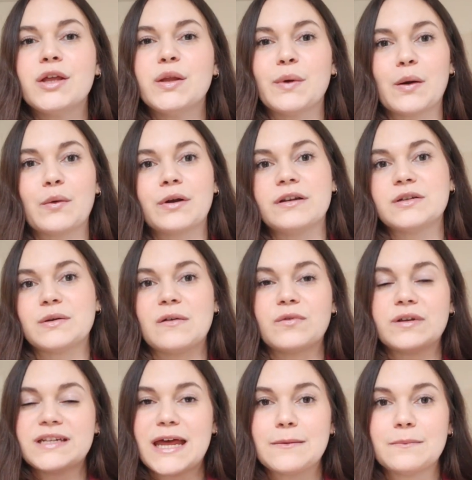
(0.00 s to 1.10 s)
You might want to do
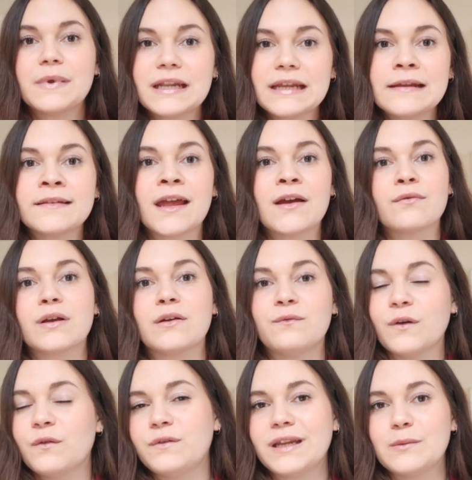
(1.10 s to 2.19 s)
every ten minutes, every
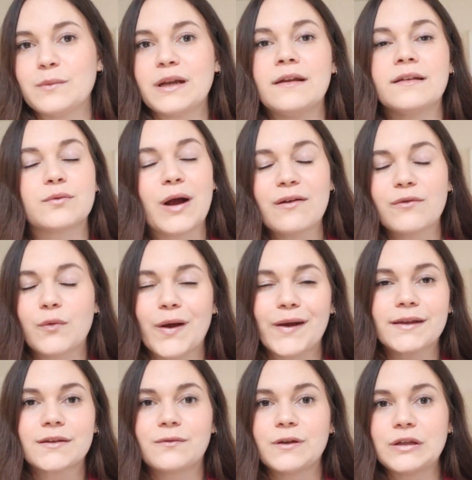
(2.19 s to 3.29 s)
fifteen minutes, whatever
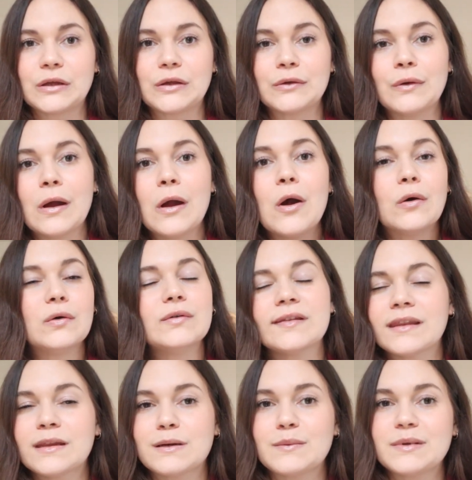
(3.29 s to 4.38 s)
works for you.
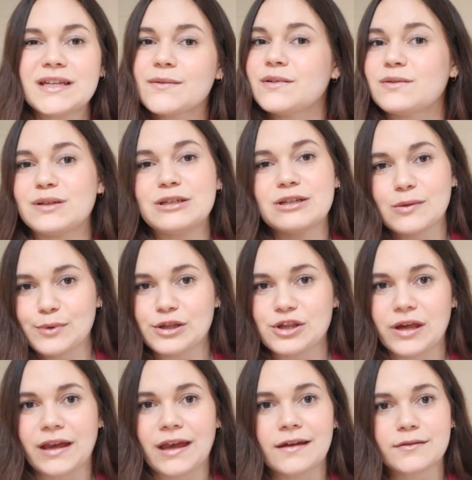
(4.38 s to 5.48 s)
Also, there might be times where you don't want
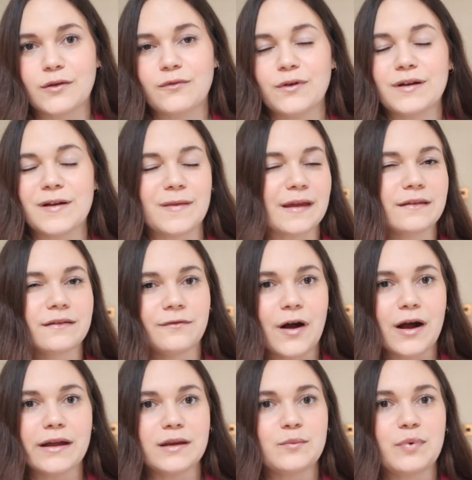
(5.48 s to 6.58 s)
to check it as often, and that's
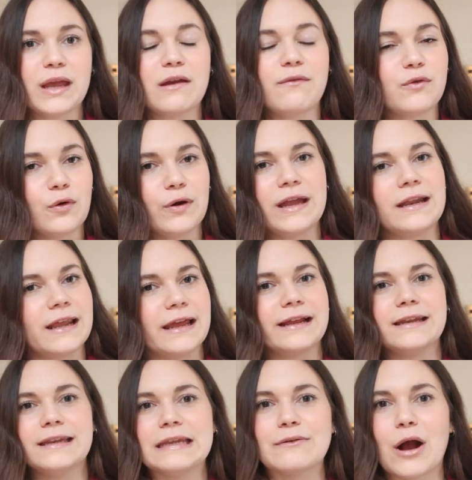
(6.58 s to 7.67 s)
fine, but if you're
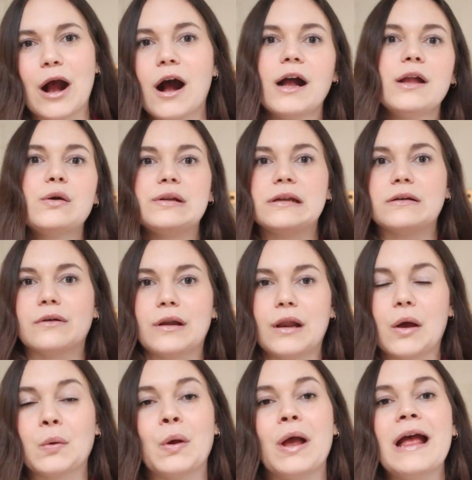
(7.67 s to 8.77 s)
like near a high or near a
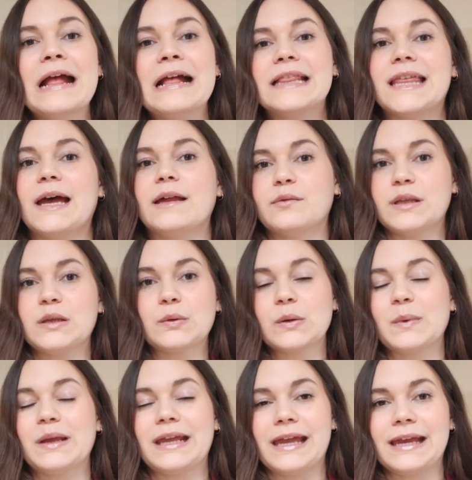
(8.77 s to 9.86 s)
low, that's when you want
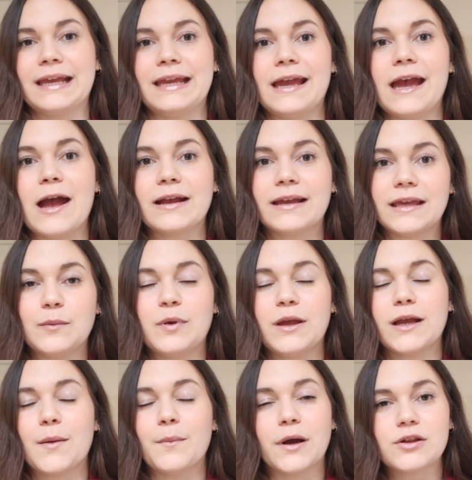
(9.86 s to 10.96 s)
to be kick, uh,
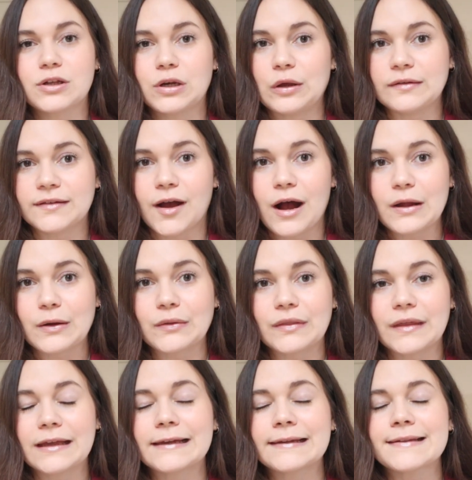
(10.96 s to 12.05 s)
keeping a much closer eye on
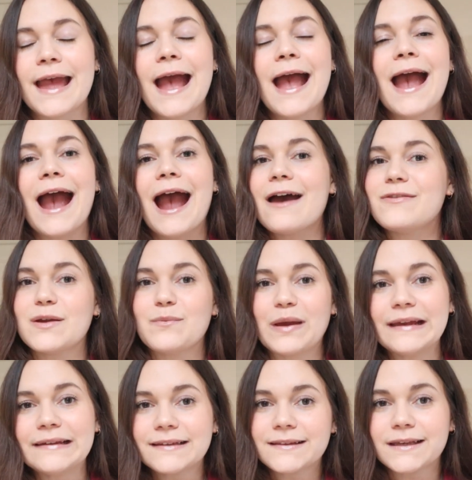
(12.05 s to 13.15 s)
things. And the
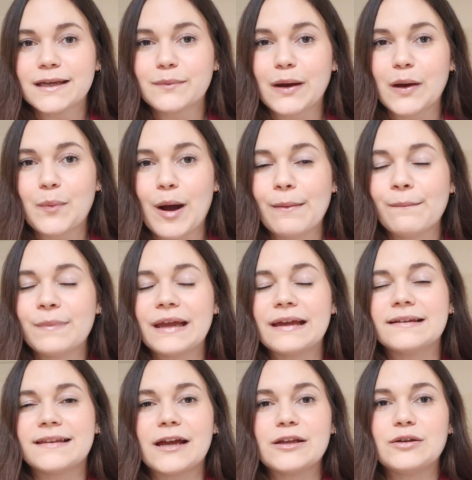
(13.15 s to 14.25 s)
amazing thing about a pump
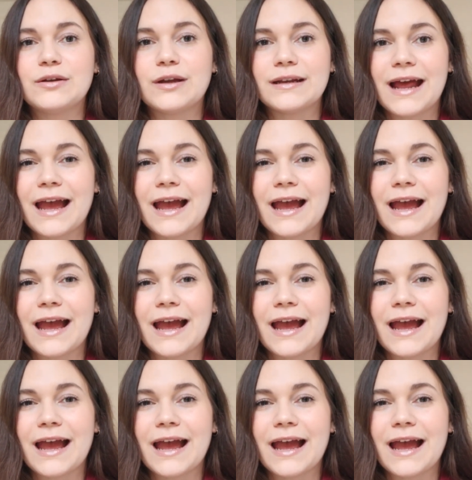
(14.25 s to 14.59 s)
is that you can